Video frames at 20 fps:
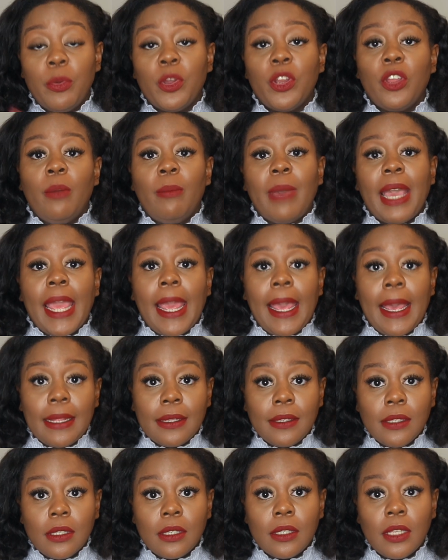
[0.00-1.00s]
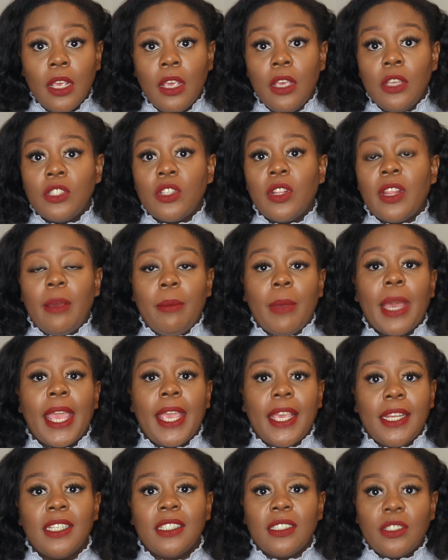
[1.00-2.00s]
Put it on my hands so that my
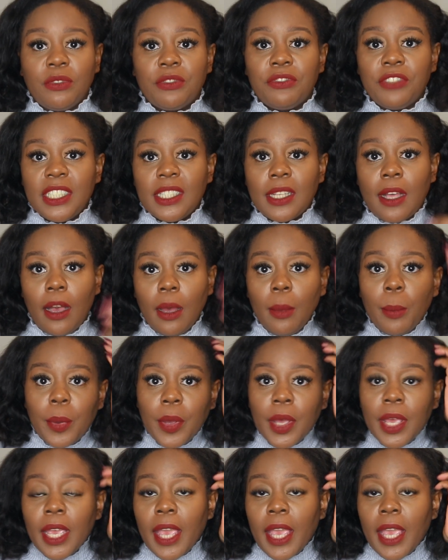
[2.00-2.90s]
hair doesn't frizz up.